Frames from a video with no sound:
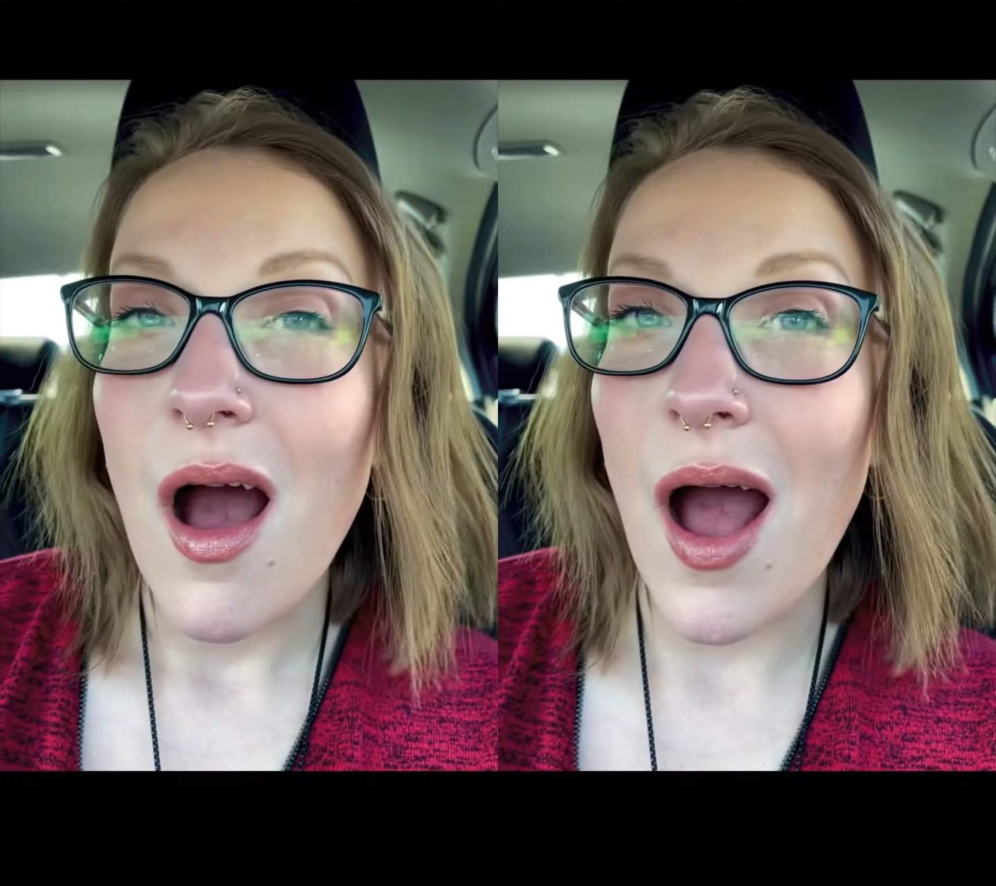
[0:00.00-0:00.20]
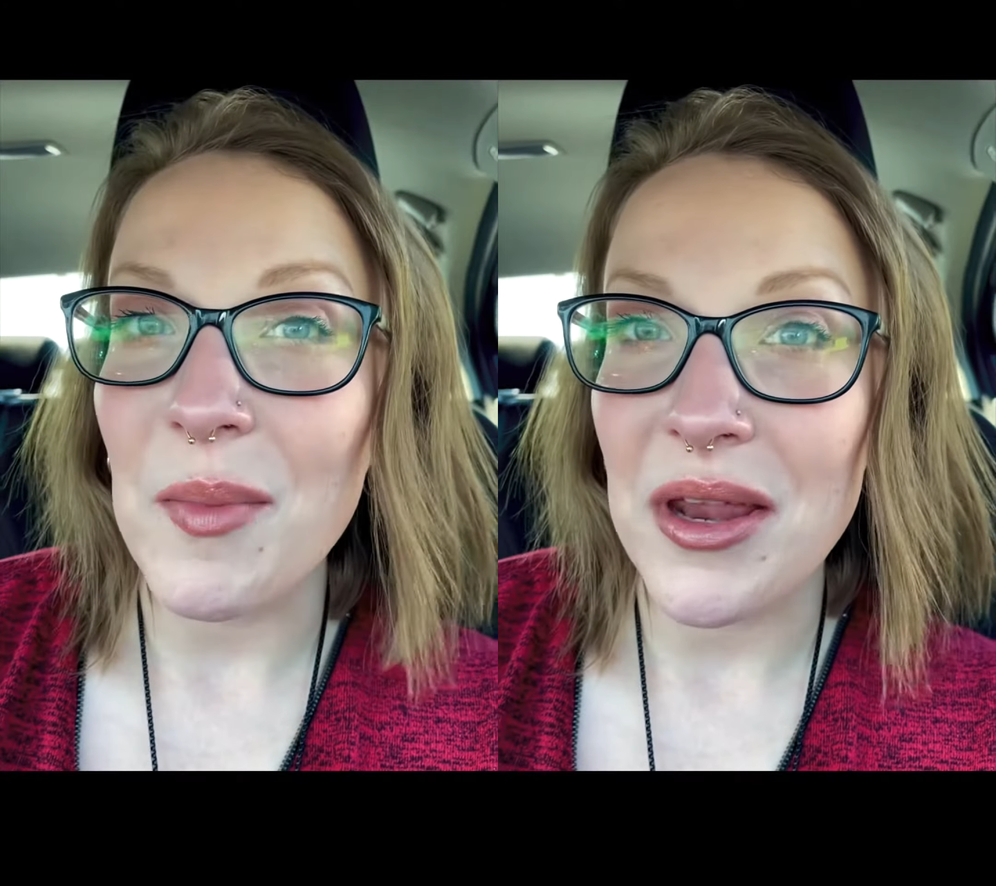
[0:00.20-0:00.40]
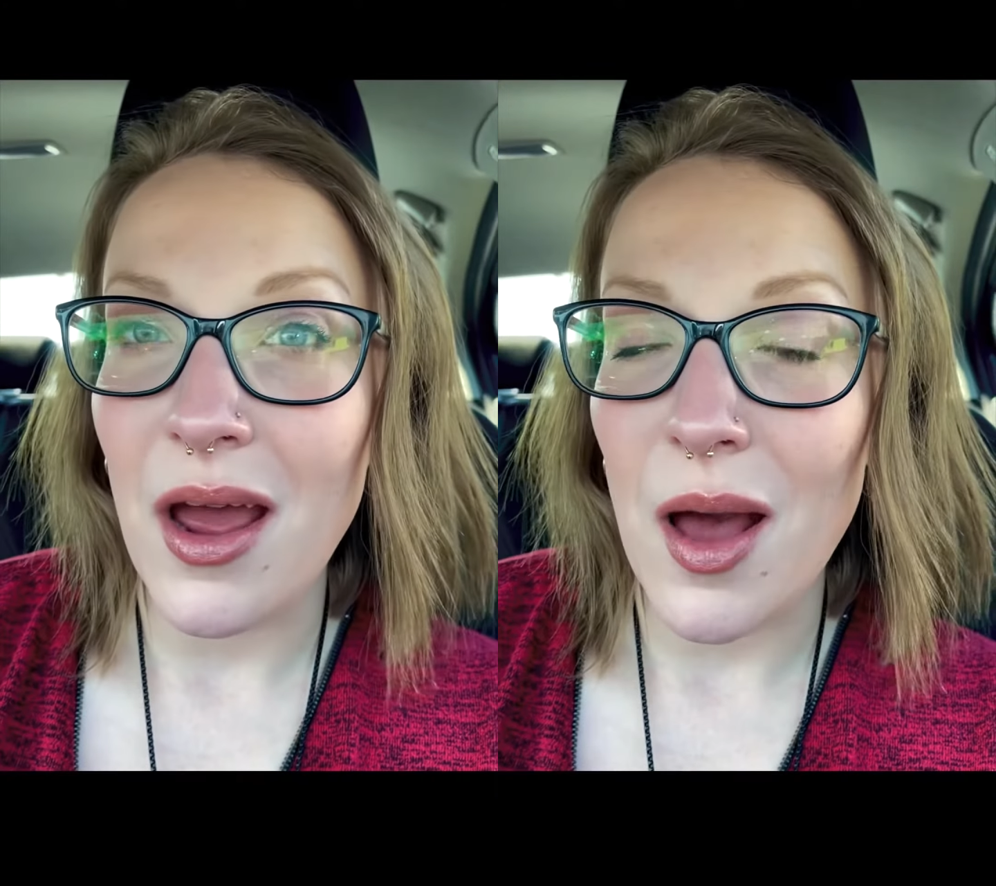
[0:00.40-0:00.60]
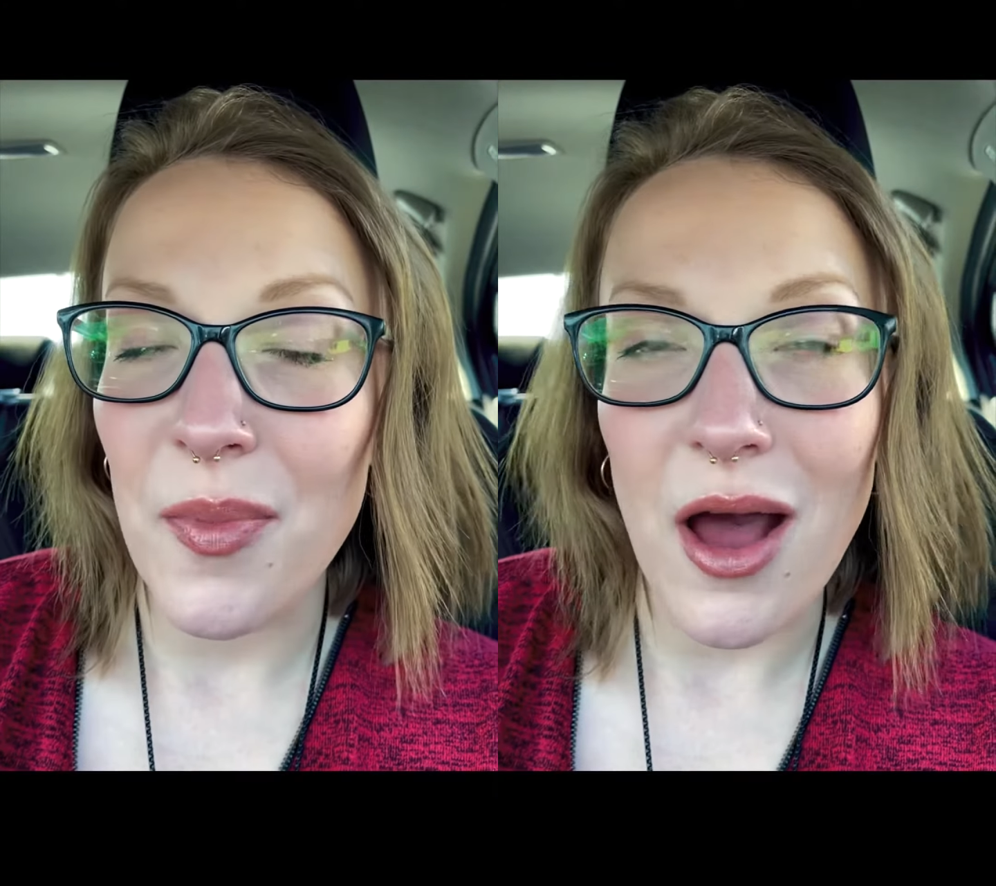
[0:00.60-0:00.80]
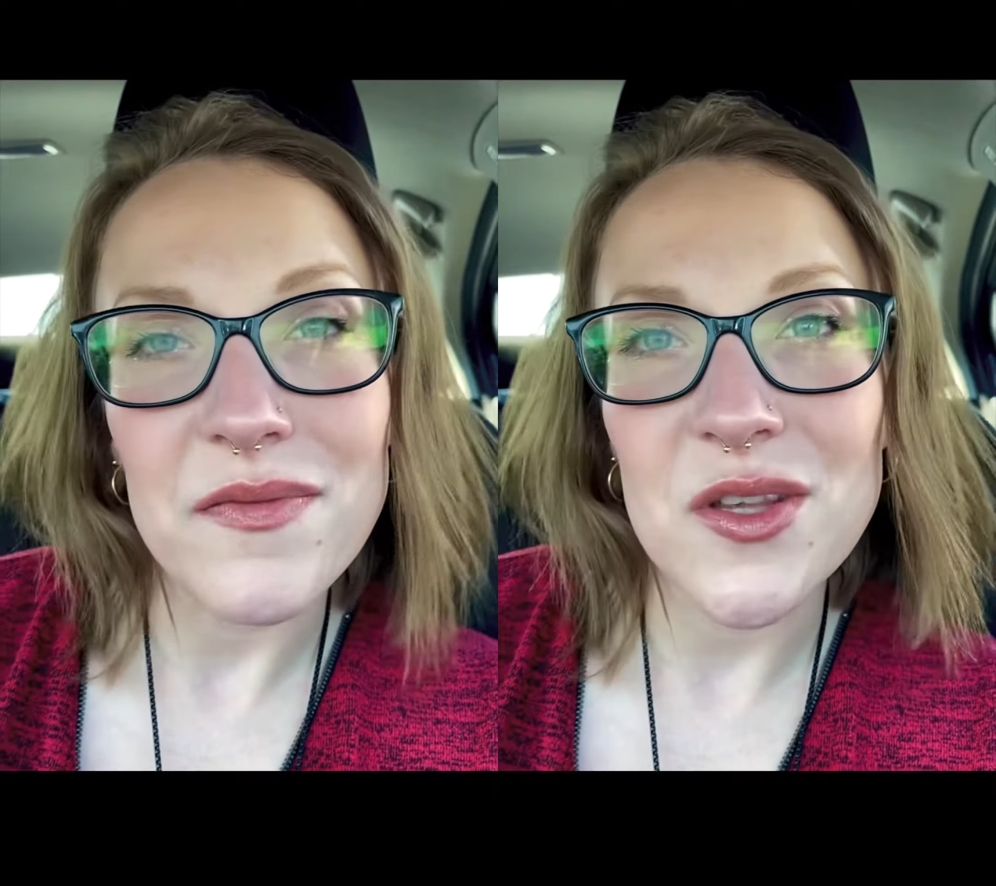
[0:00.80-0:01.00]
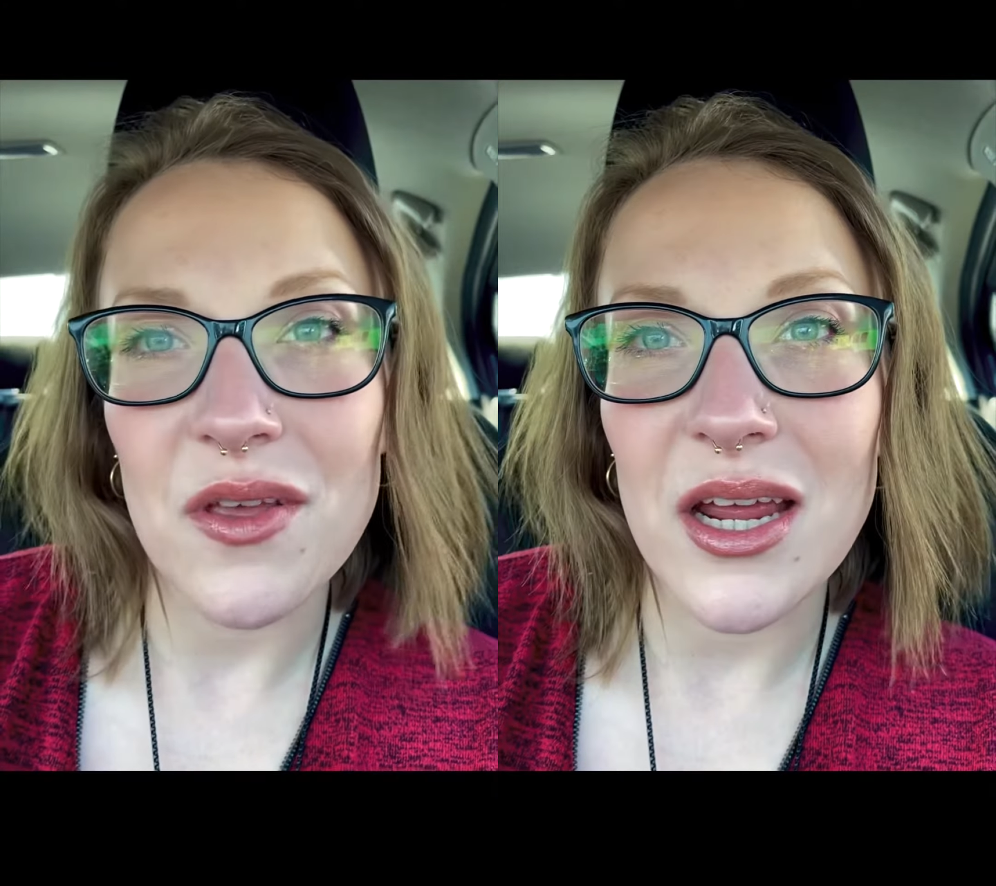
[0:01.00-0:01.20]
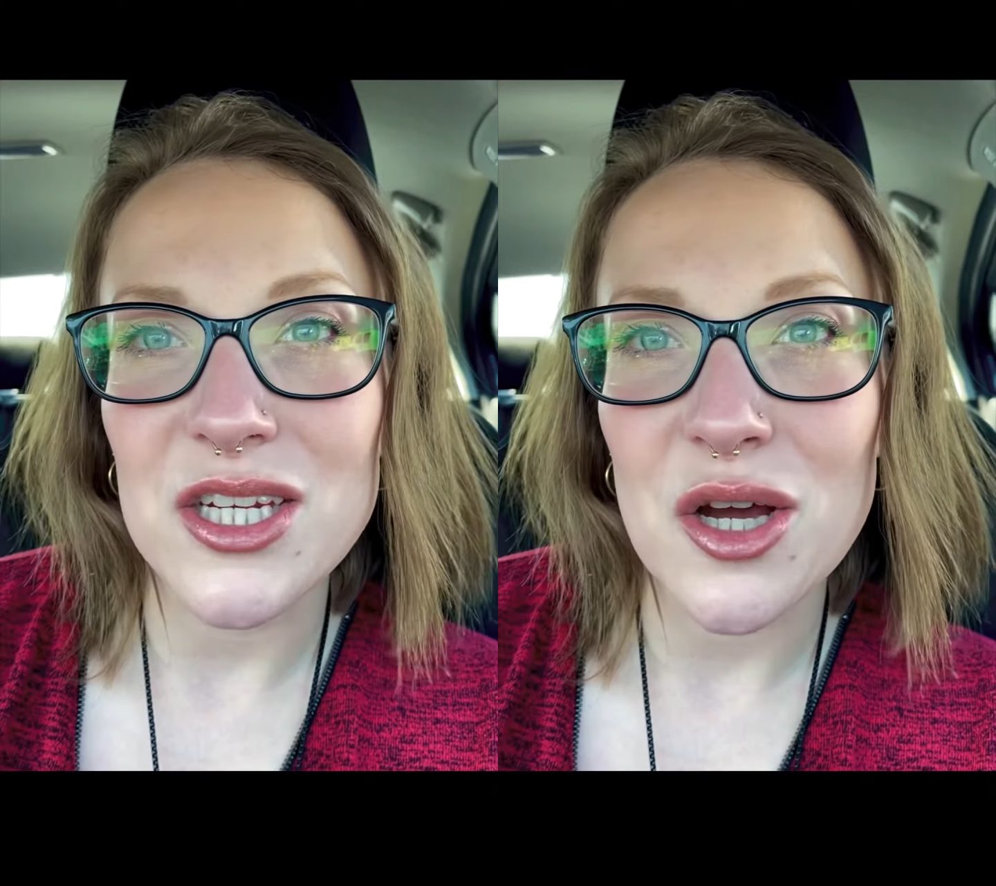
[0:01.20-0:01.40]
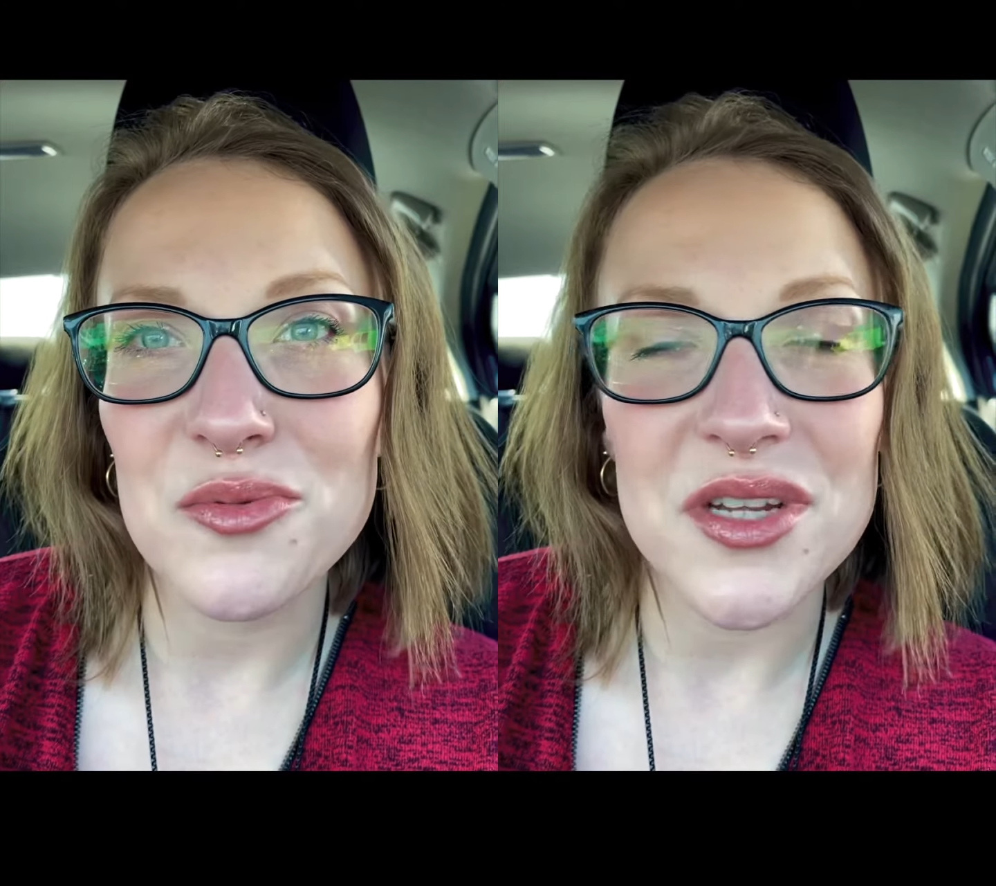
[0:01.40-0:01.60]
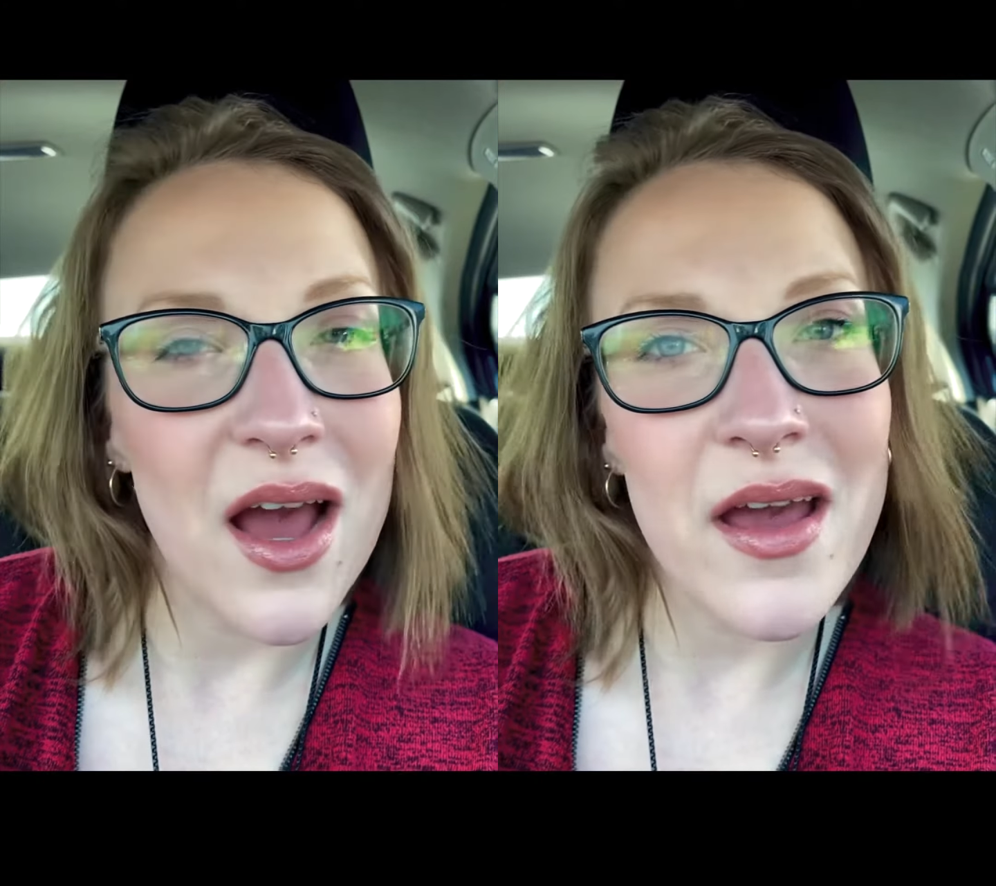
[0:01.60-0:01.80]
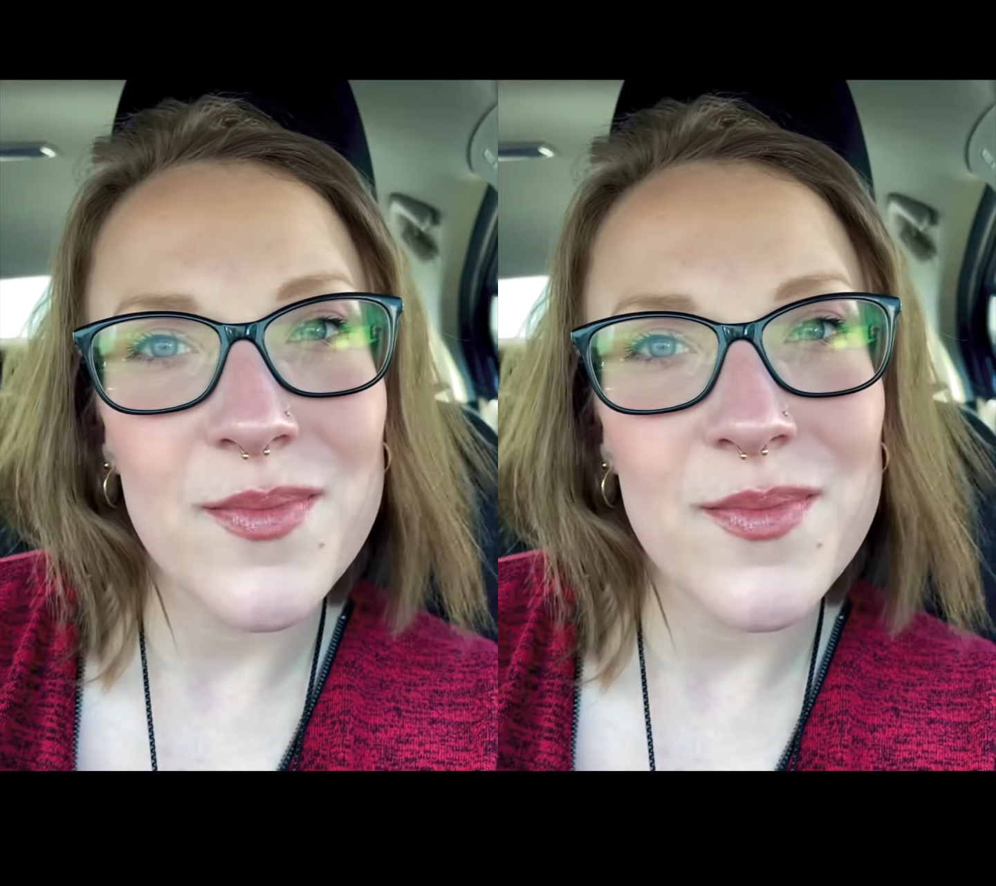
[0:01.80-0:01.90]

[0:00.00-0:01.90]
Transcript: I'm gonna hop off so that I don't die,